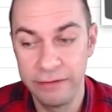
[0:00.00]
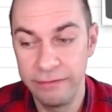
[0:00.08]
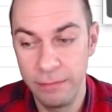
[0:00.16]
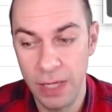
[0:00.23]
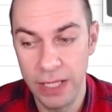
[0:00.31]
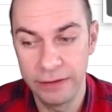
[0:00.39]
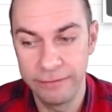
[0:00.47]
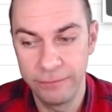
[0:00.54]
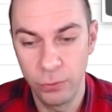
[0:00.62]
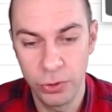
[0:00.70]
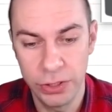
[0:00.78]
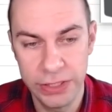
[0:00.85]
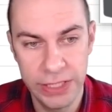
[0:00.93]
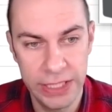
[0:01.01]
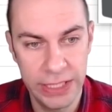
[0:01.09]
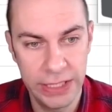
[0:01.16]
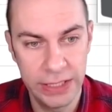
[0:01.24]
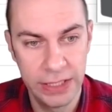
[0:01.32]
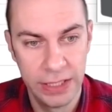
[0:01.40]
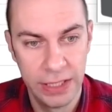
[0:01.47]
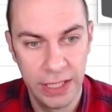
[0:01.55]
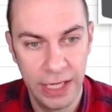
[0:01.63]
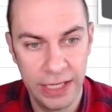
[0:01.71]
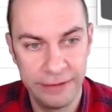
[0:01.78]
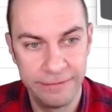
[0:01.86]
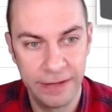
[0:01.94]
of month 14.
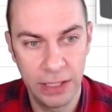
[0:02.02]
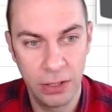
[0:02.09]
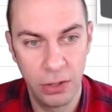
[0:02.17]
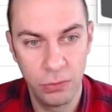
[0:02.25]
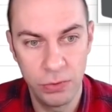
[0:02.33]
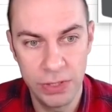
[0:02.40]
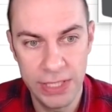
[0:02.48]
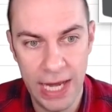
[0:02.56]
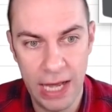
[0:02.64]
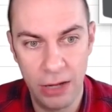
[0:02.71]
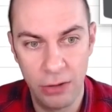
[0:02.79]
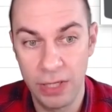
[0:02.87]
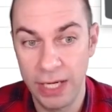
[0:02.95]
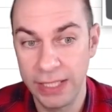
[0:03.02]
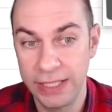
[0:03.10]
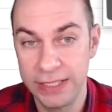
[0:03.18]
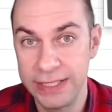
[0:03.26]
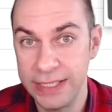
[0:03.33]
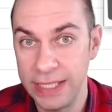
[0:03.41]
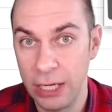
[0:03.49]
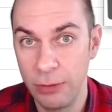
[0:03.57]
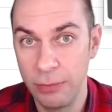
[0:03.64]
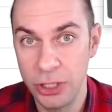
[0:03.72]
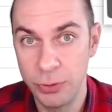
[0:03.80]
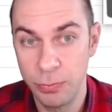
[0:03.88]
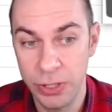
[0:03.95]
And if I go down, I can see how
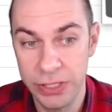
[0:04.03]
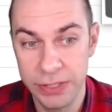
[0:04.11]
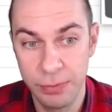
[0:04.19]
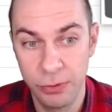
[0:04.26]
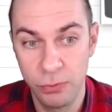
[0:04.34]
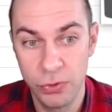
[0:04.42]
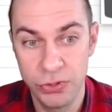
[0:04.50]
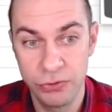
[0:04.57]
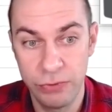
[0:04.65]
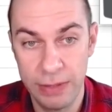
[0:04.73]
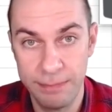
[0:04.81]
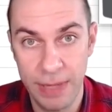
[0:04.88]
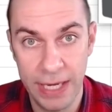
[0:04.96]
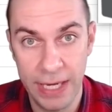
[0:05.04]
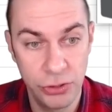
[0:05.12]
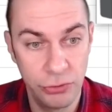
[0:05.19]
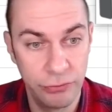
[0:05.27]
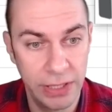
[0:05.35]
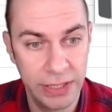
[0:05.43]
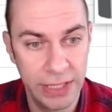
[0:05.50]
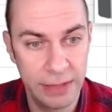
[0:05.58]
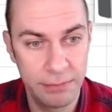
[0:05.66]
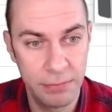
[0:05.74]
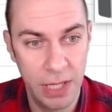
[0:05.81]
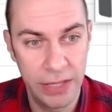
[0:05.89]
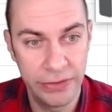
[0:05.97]
much principal was repaid during that
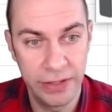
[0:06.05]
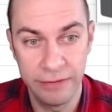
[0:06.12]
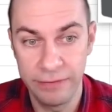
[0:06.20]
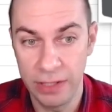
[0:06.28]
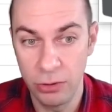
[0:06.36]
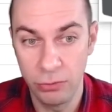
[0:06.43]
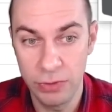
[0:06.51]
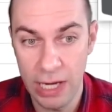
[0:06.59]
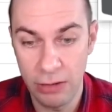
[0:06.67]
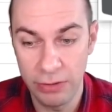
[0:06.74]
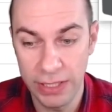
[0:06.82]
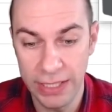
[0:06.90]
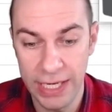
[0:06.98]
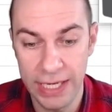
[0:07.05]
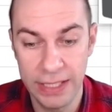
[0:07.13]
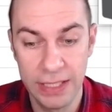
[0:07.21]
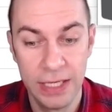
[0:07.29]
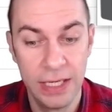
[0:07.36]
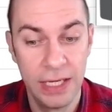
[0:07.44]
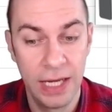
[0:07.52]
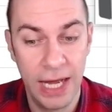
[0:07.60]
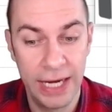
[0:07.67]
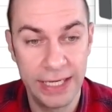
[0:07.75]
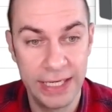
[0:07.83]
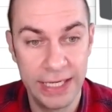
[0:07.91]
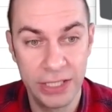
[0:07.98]
month. And if I go down again, I
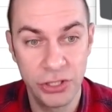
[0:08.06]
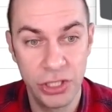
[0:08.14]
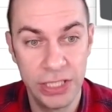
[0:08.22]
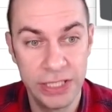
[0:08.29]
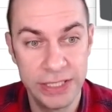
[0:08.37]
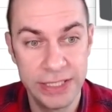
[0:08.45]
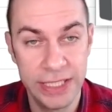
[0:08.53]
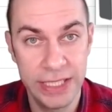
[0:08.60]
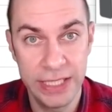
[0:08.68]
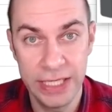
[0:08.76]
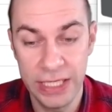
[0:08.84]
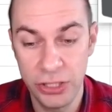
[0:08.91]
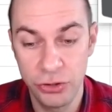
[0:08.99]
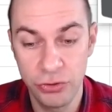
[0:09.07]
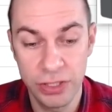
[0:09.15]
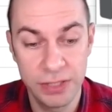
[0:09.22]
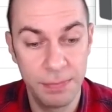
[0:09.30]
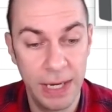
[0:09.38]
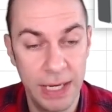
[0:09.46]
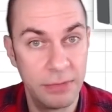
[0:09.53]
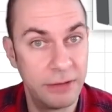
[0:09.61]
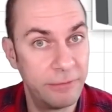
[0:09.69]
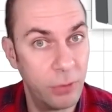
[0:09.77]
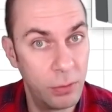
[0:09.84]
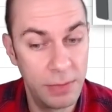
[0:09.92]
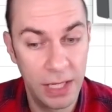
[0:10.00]
can actually see the interest payment
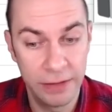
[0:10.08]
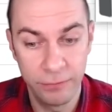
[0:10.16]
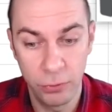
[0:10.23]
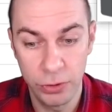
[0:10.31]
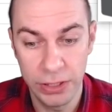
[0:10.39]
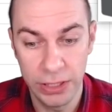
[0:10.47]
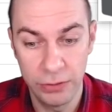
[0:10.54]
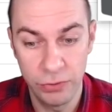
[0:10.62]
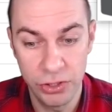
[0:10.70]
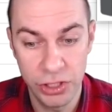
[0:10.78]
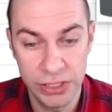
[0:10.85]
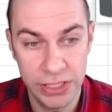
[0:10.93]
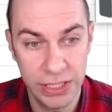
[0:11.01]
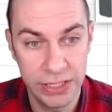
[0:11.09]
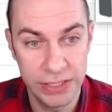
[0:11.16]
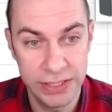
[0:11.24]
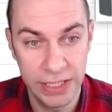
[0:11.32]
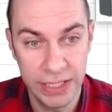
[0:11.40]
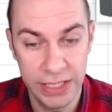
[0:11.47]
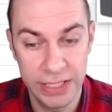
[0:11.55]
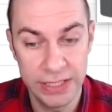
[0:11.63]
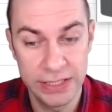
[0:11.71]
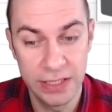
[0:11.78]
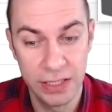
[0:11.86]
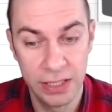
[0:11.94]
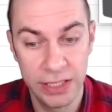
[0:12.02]
for month 14, which, as you can see here,
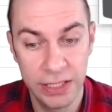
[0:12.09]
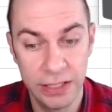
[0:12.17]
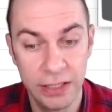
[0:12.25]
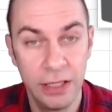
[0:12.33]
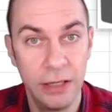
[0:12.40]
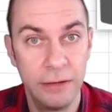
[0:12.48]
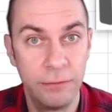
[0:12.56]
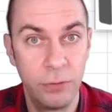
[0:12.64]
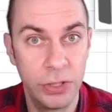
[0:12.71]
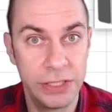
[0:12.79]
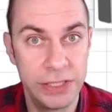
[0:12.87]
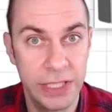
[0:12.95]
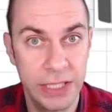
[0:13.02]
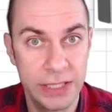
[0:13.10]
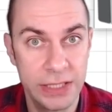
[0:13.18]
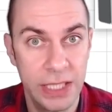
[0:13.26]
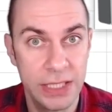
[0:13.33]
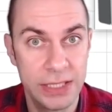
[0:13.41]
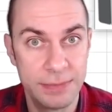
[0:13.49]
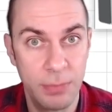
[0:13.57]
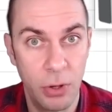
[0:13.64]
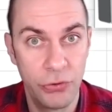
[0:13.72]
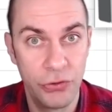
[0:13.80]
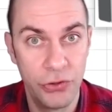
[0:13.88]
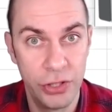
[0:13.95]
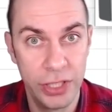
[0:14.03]
is
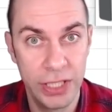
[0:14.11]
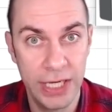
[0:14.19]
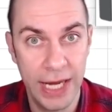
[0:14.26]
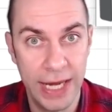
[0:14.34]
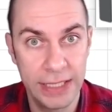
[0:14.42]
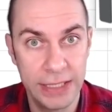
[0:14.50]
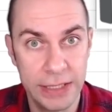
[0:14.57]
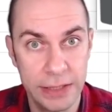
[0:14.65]
1346.38.